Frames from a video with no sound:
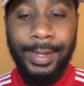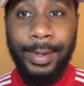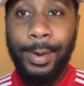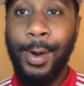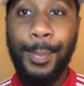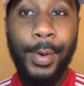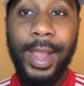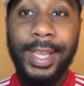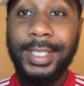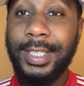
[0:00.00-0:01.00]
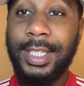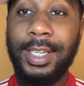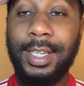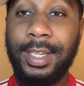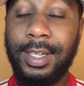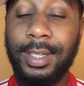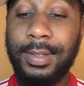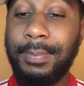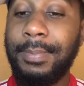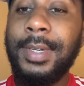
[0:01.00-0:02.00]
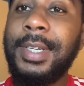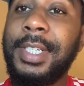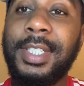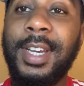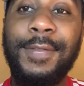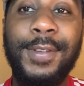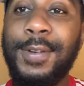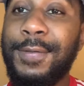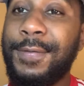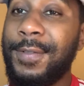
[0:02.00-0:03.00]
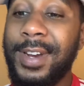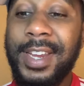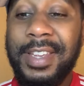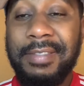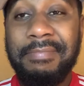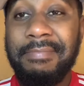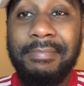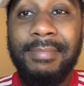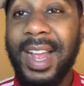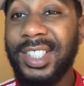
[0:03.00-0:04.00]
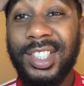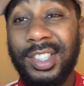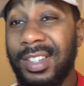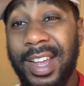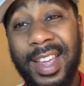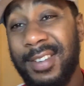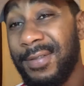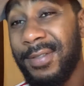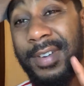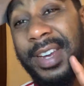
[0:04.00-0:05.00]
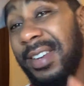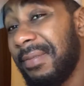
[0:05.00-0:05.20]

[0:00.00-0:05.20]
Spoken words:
Oh boys, Sheffield 3, Manchester United 3.